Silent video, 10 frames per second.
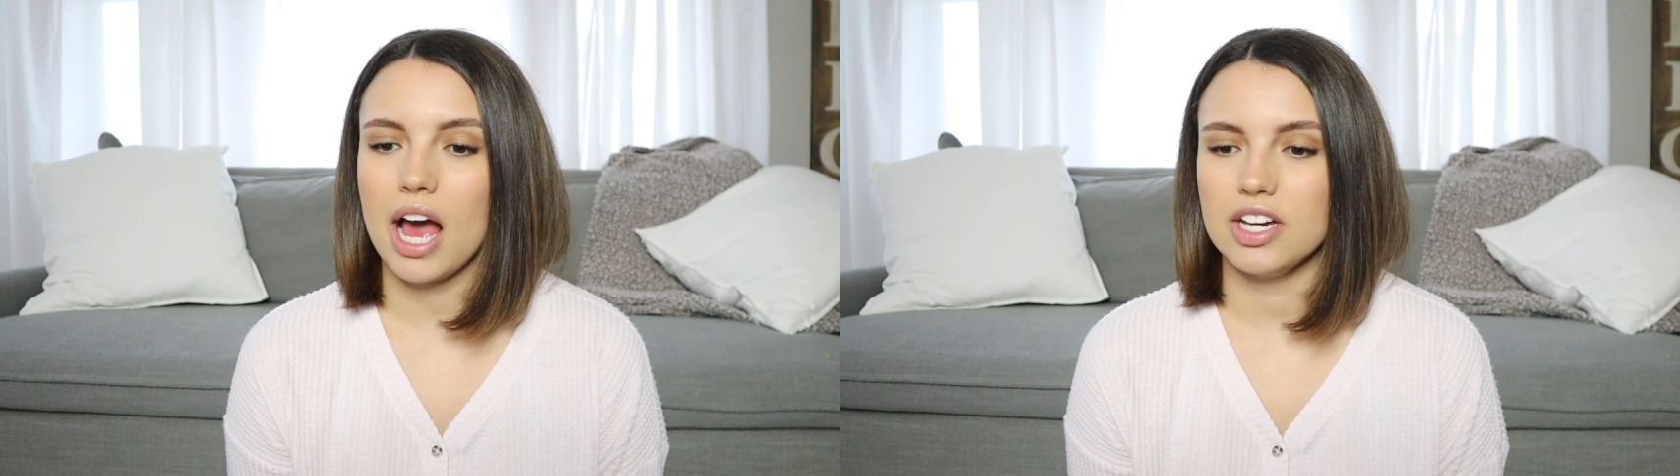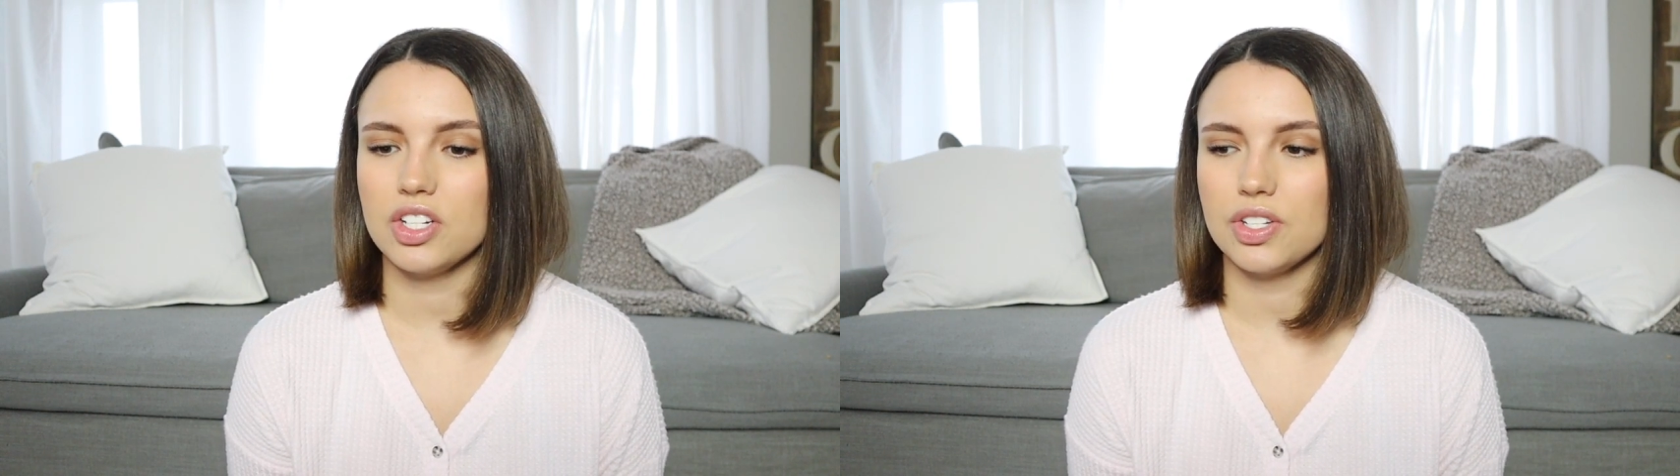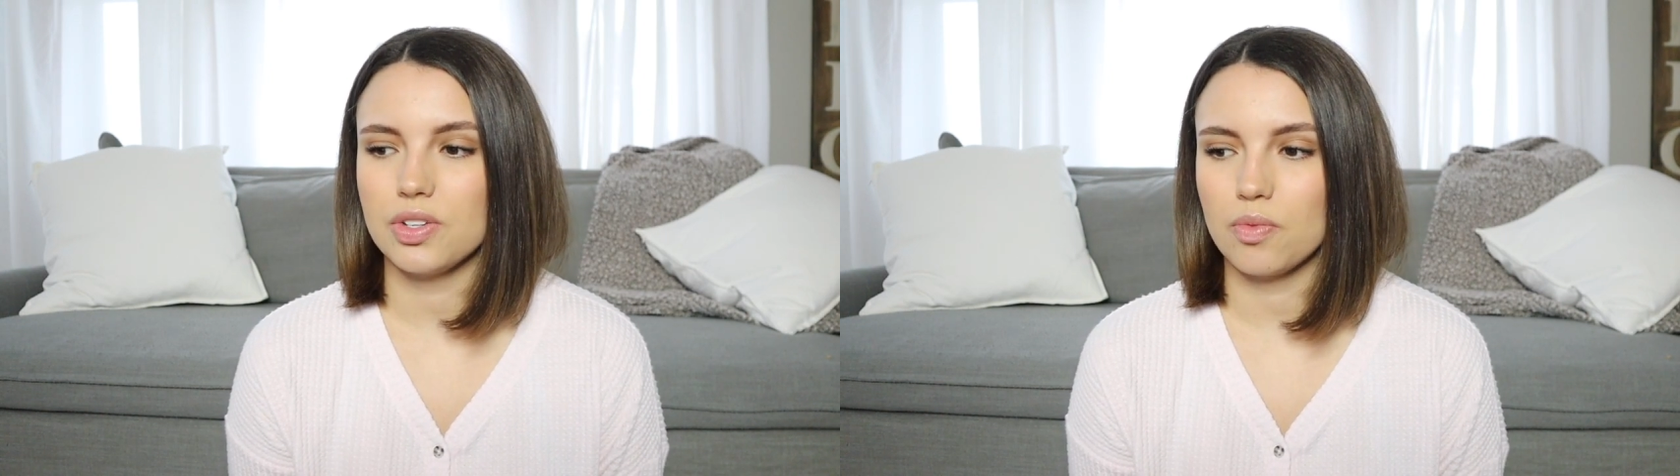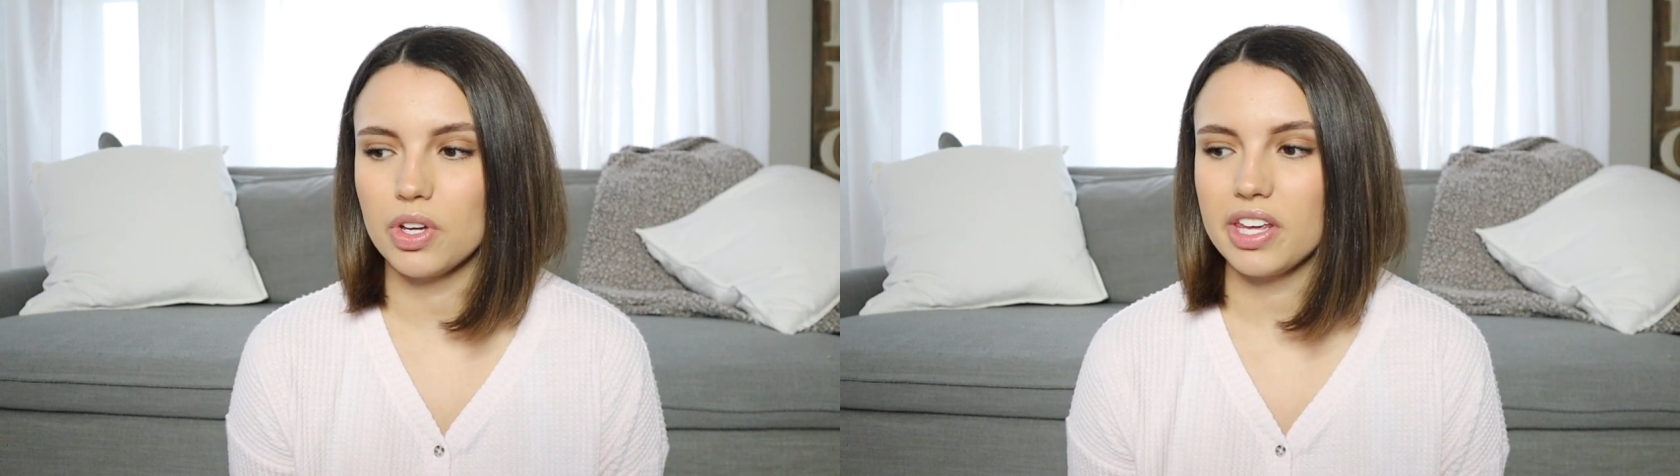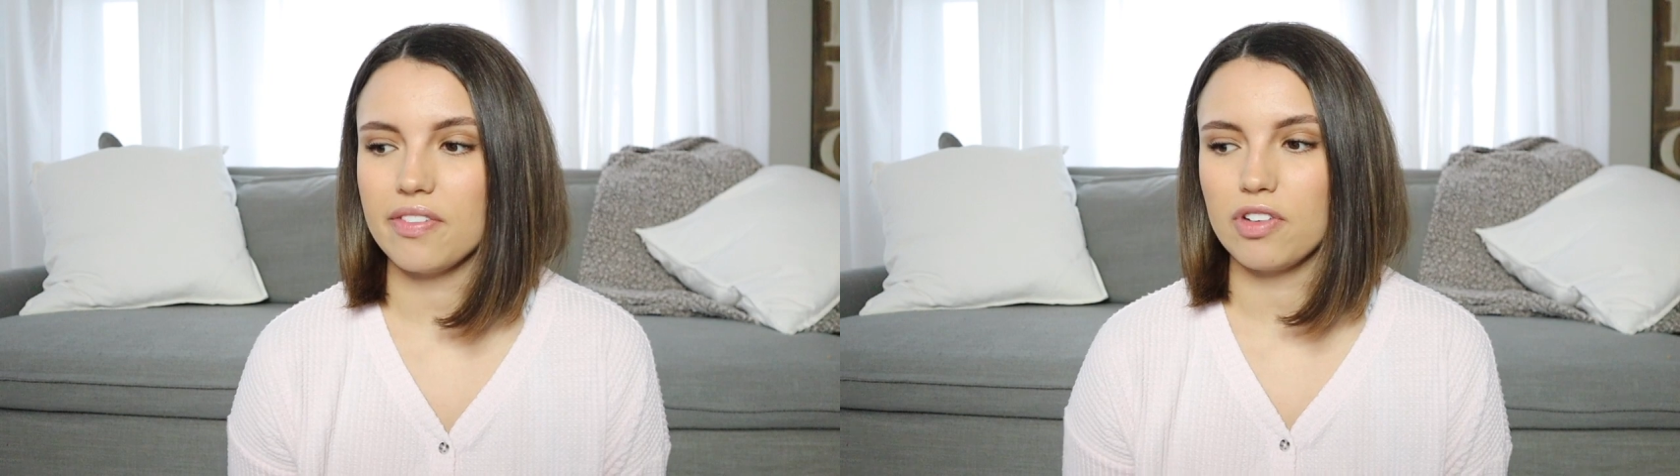I just
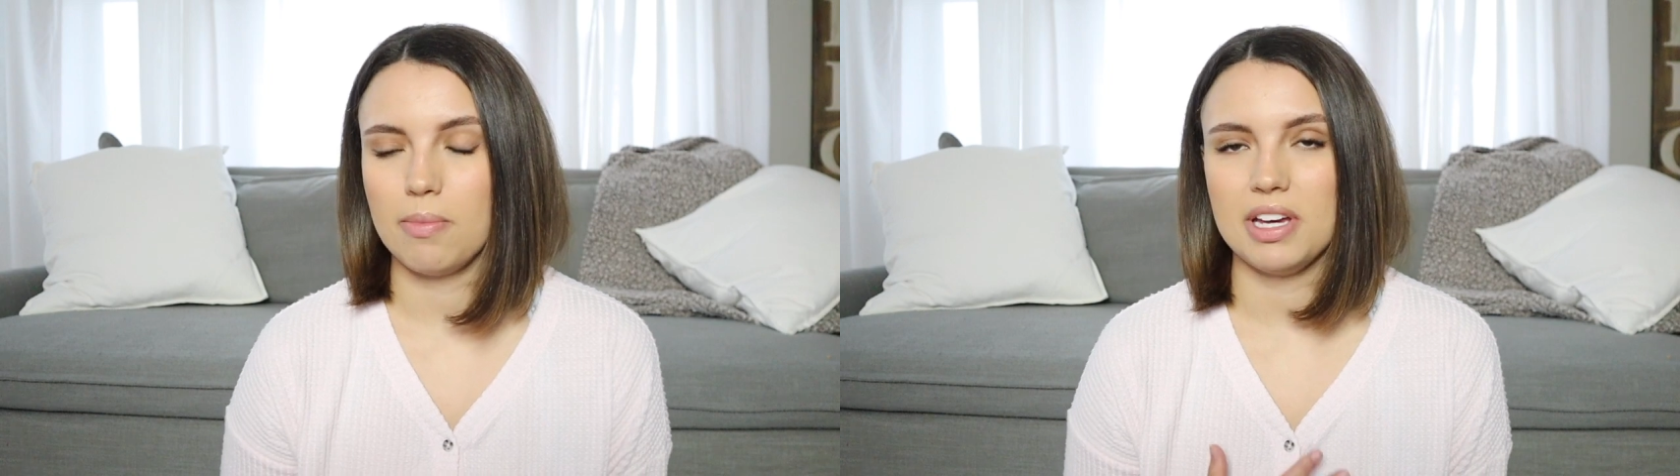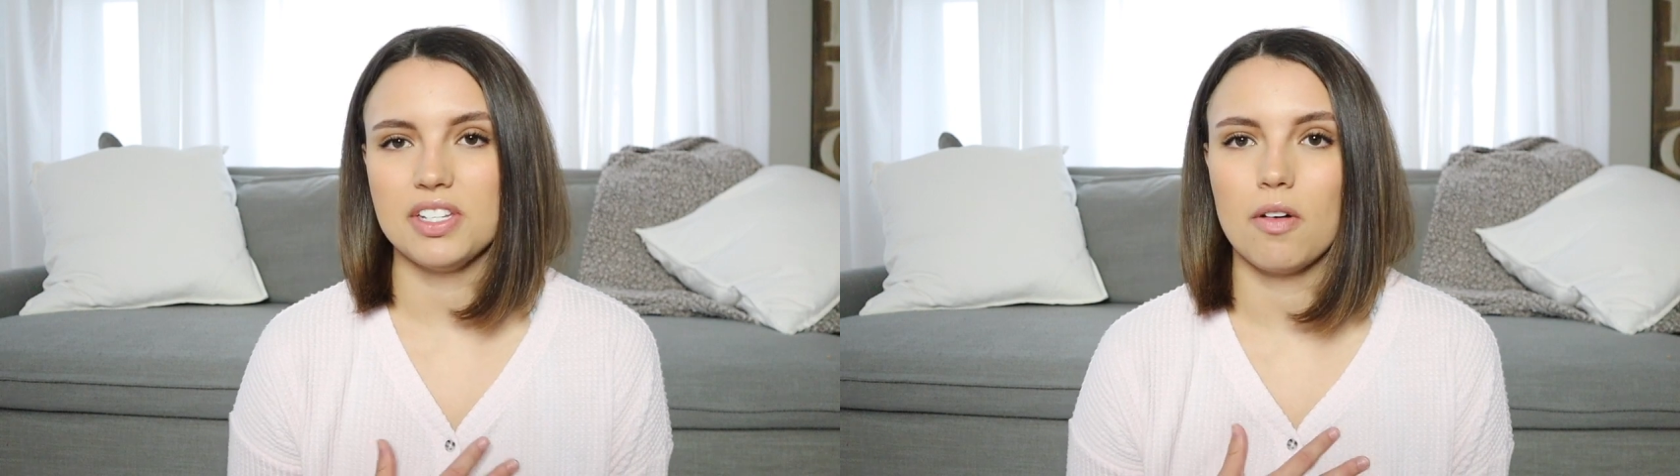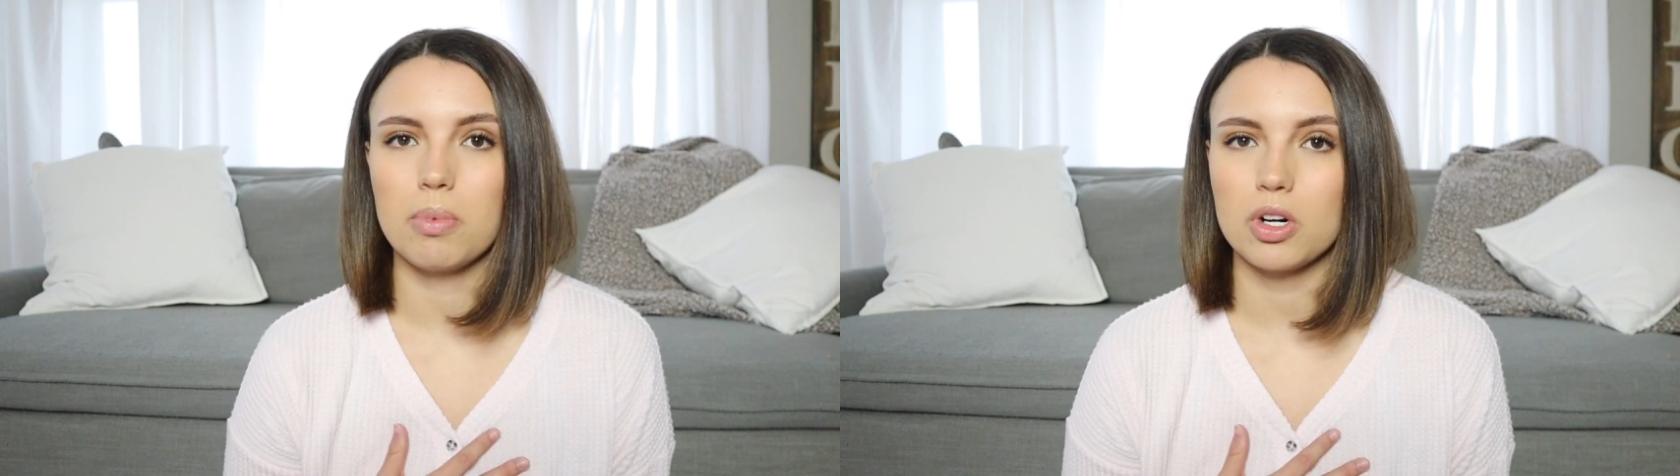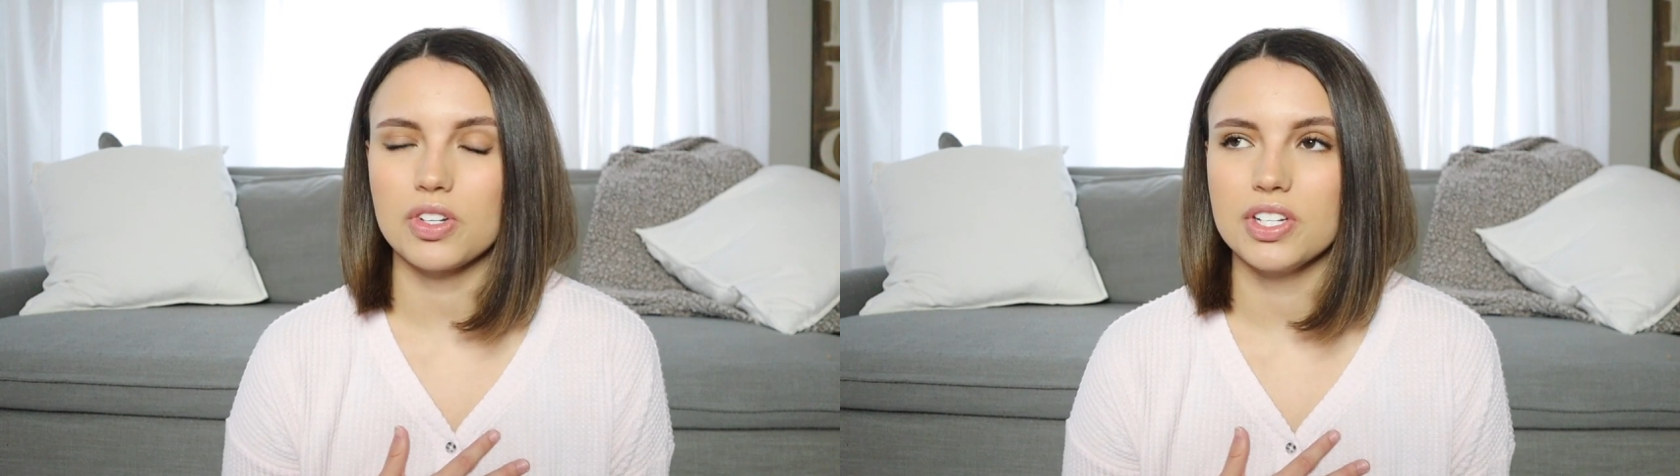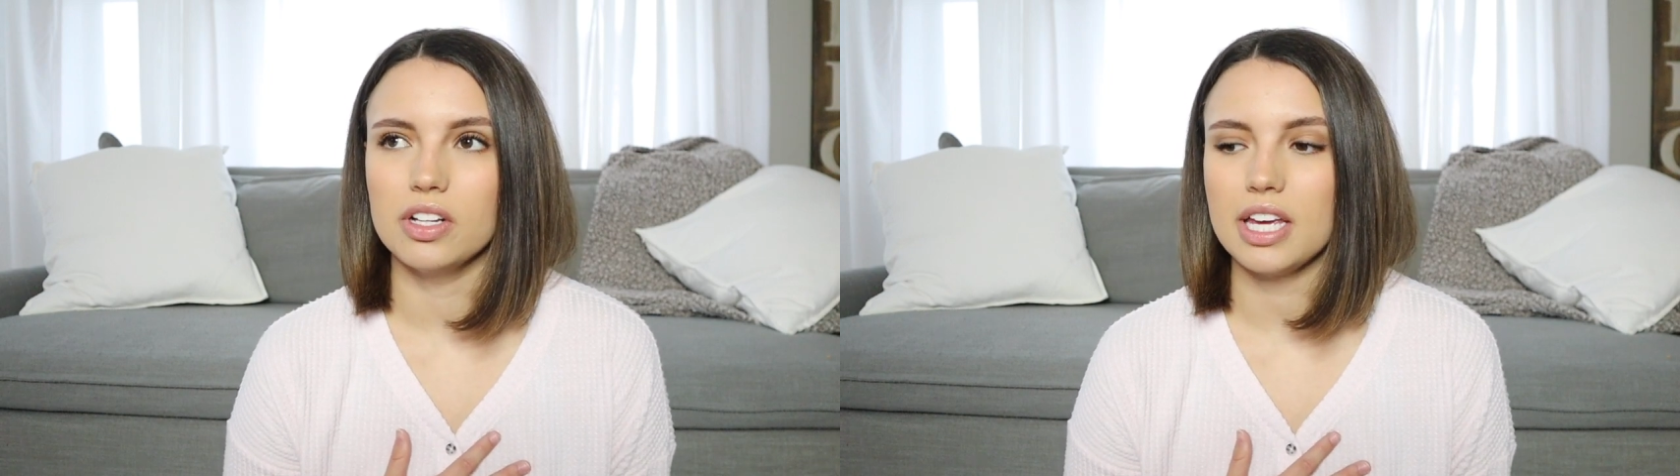really, for myself
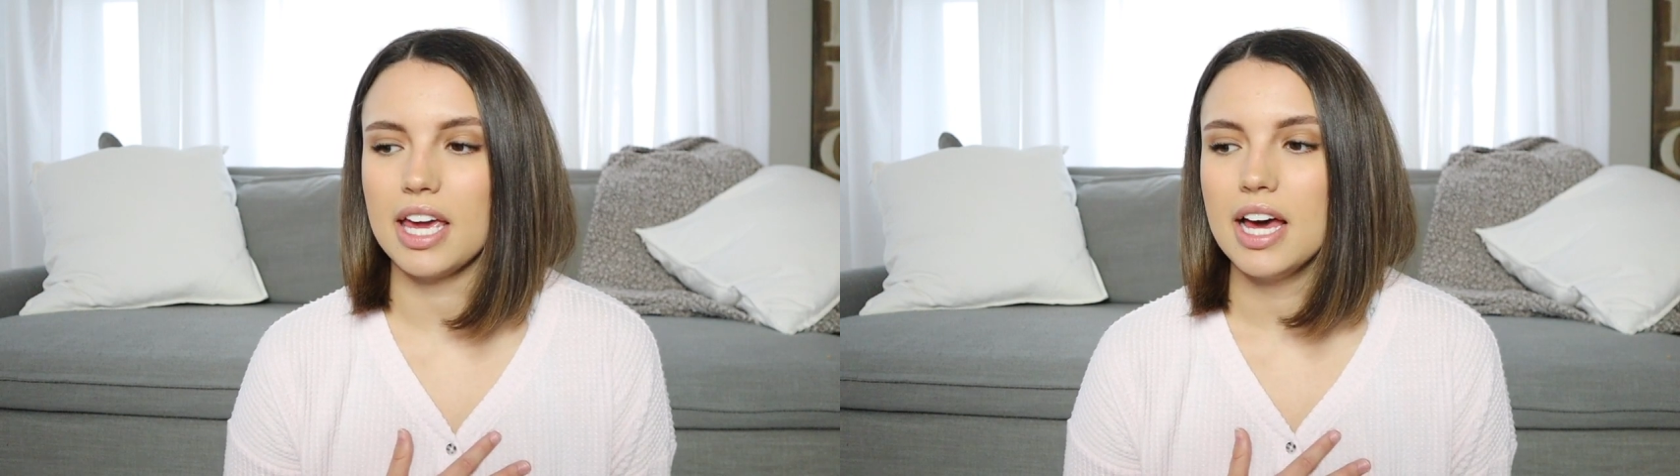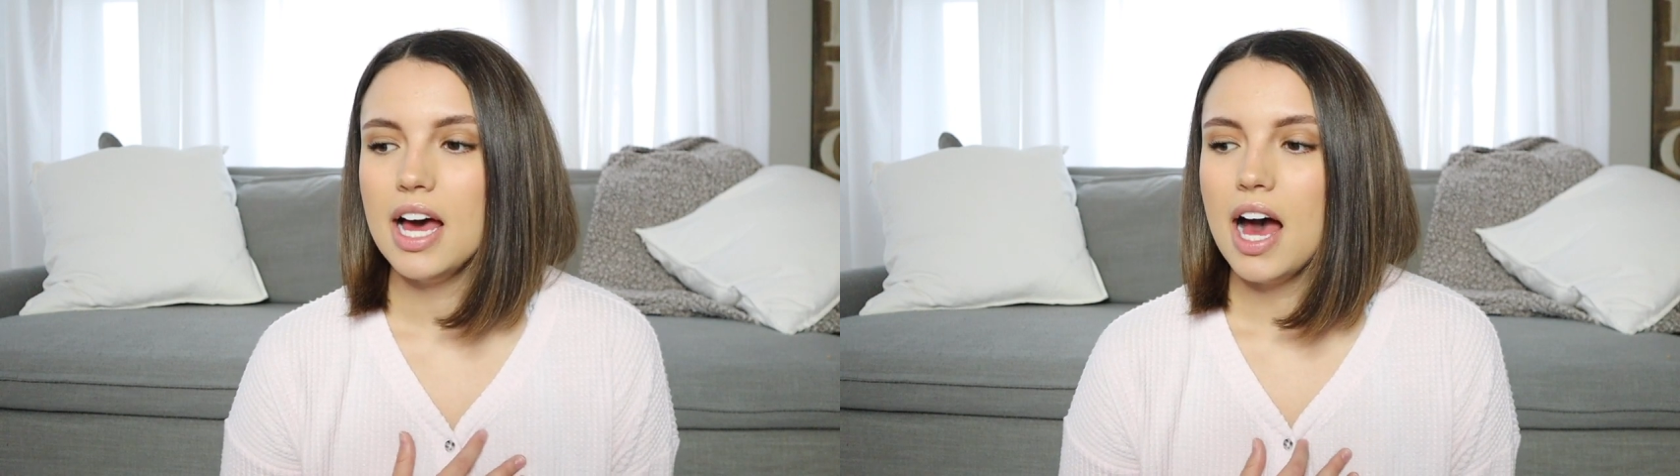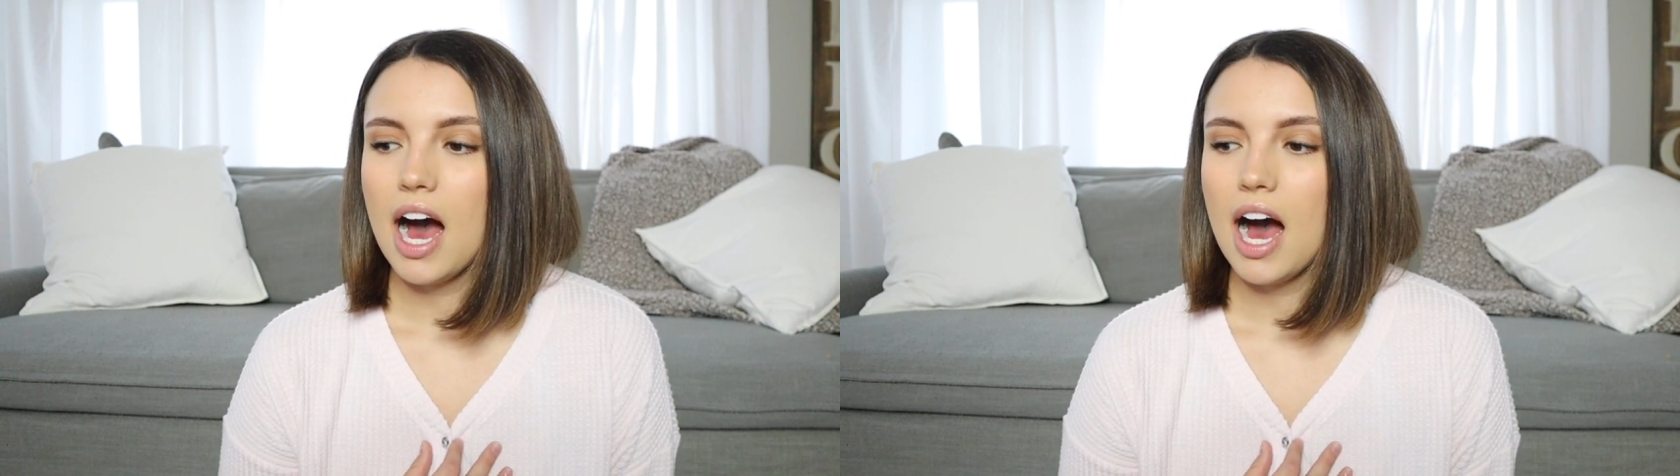personally,